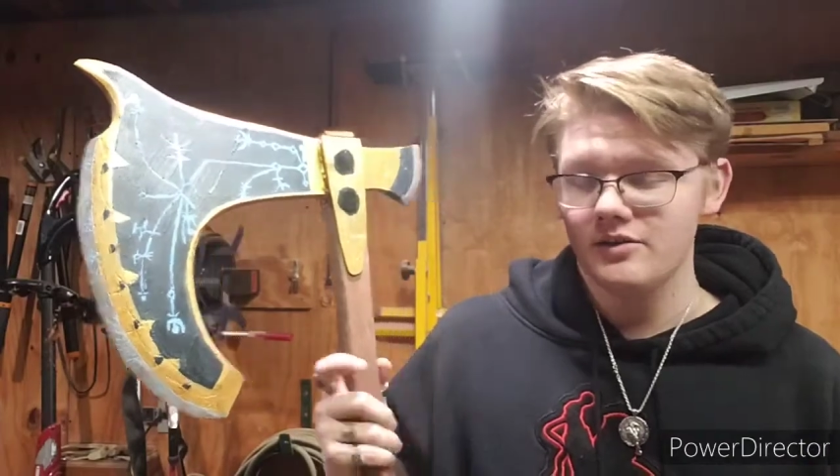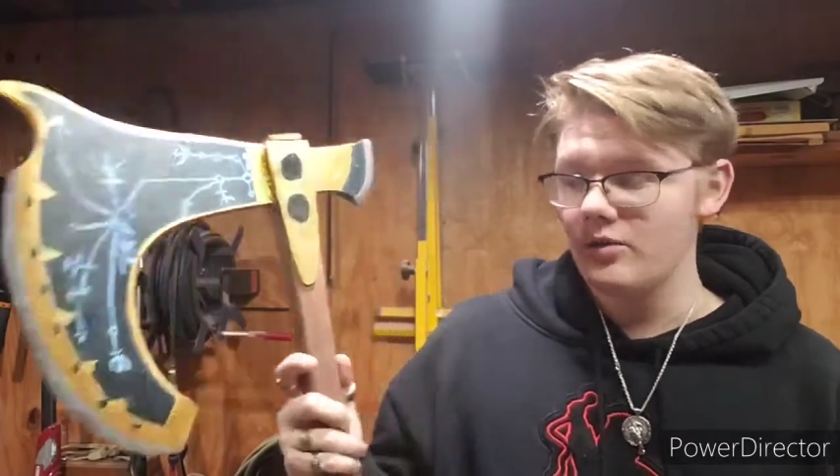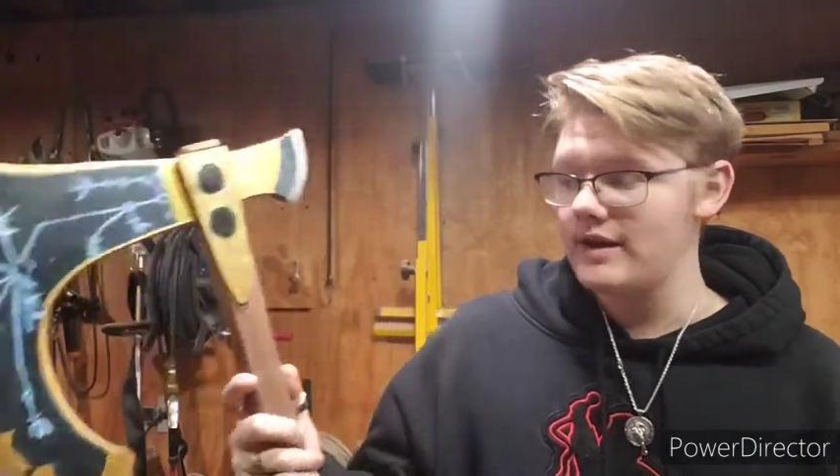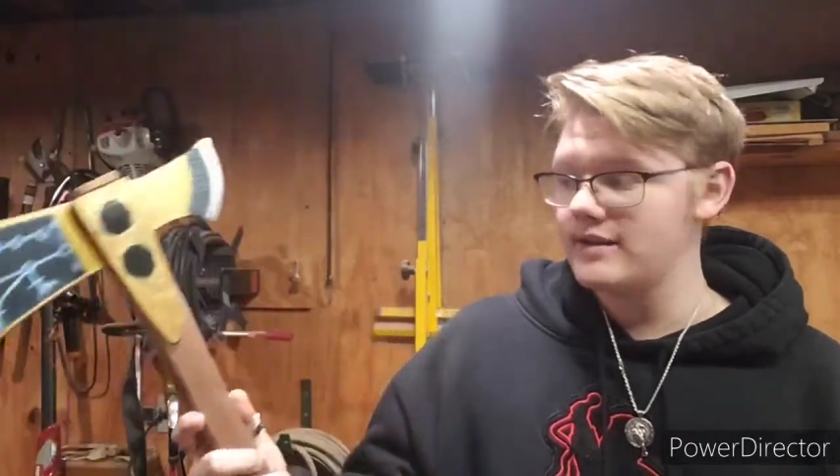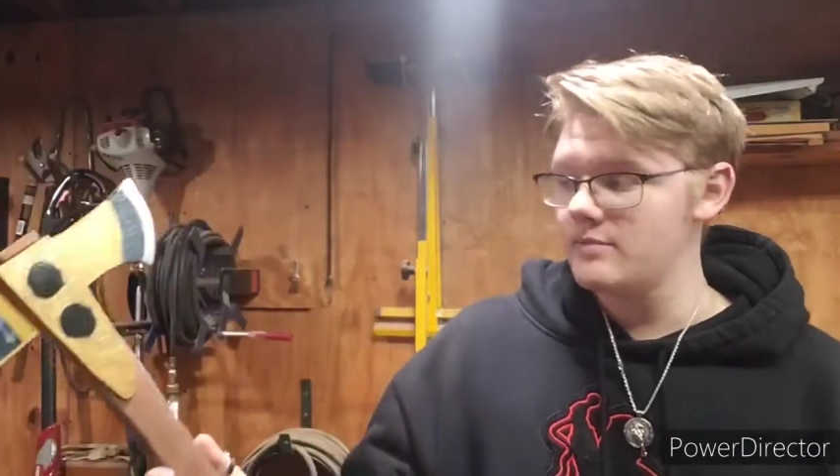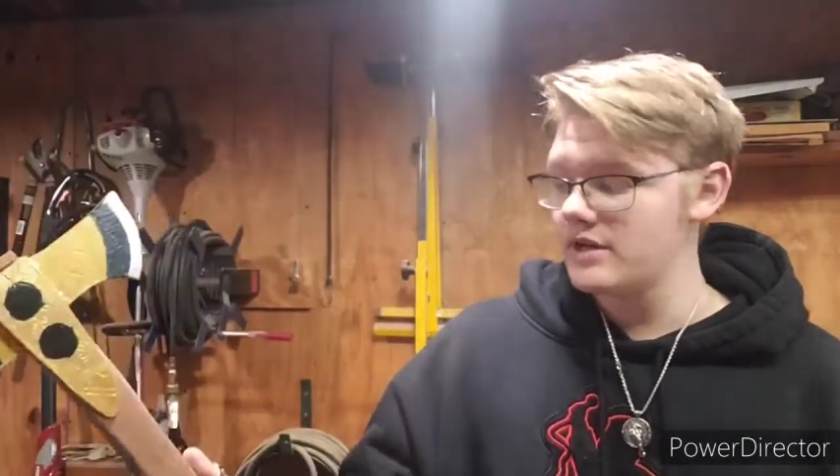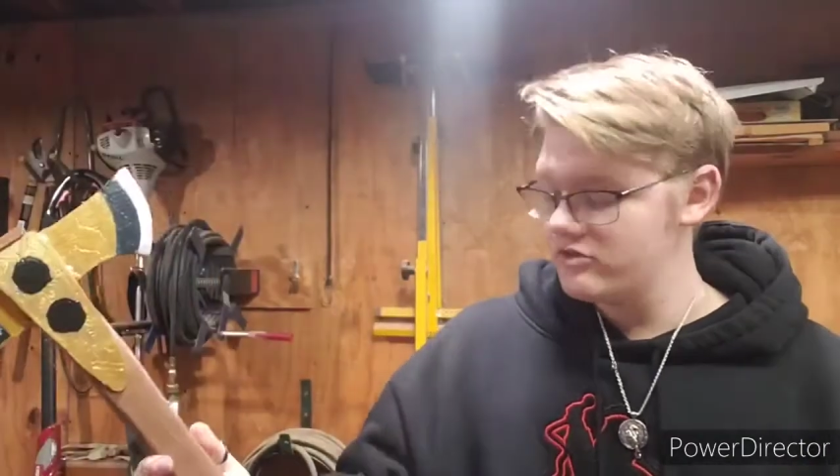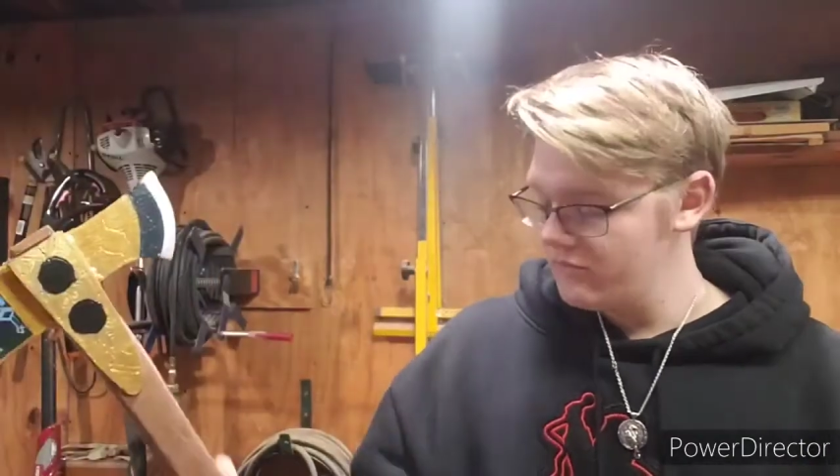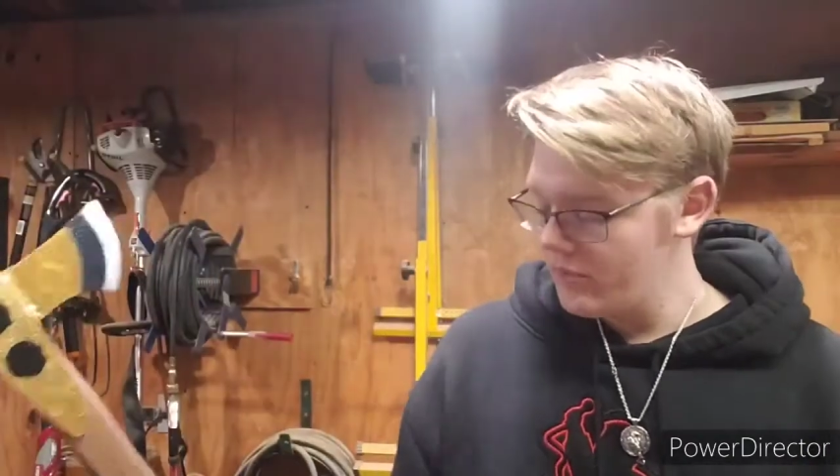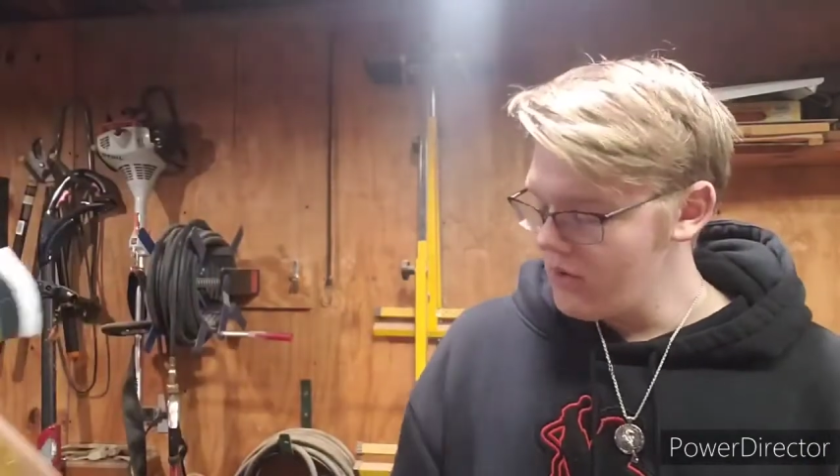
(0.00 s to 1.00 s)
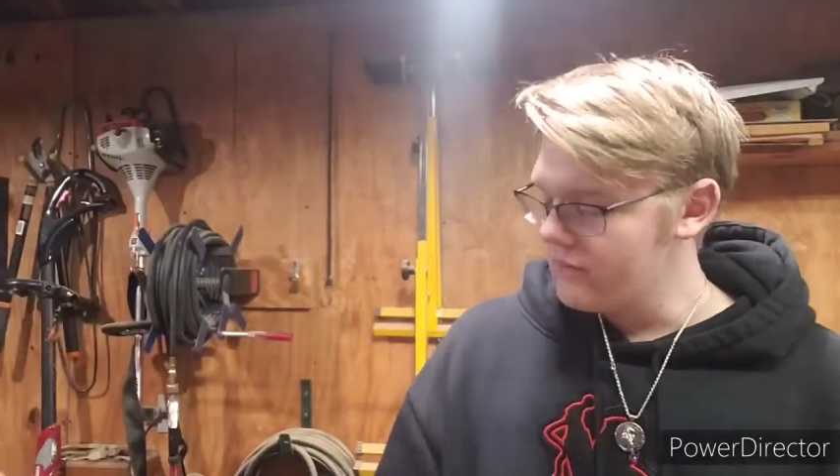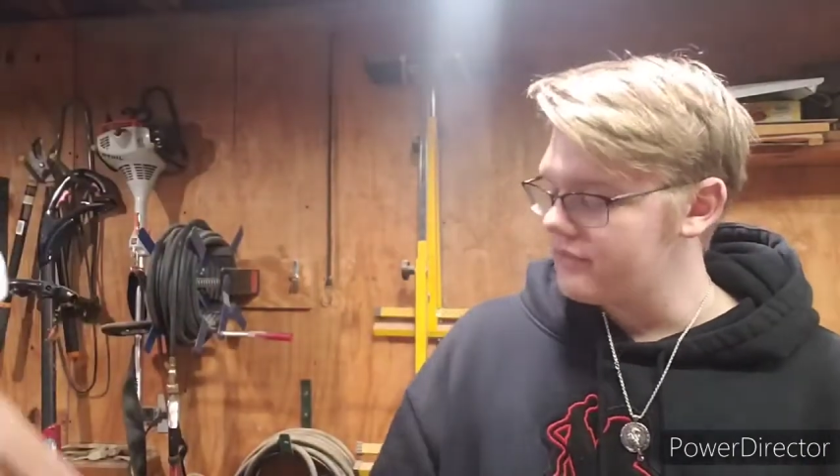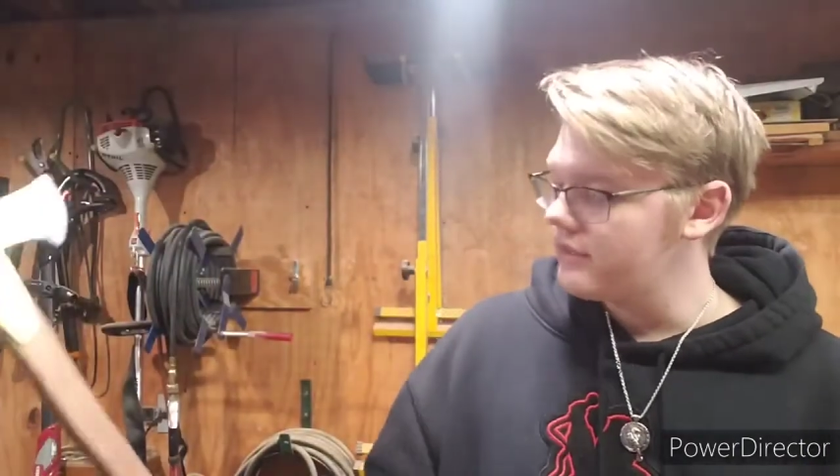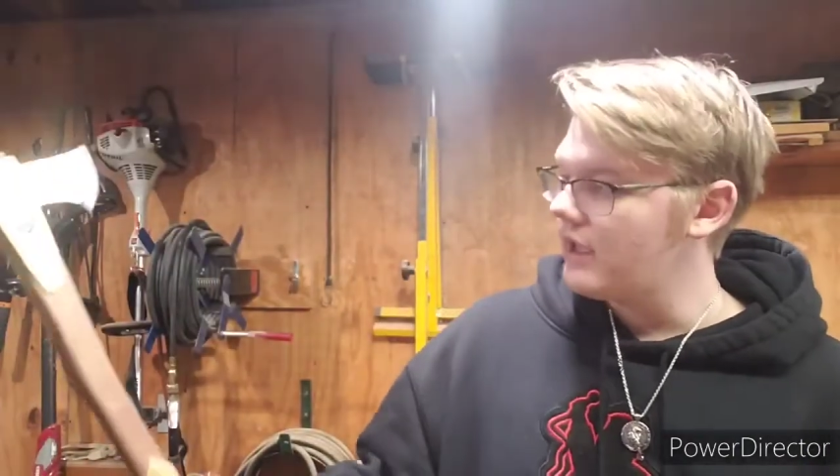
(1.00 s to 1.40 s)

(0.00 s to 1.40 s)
So I did a mixture of both.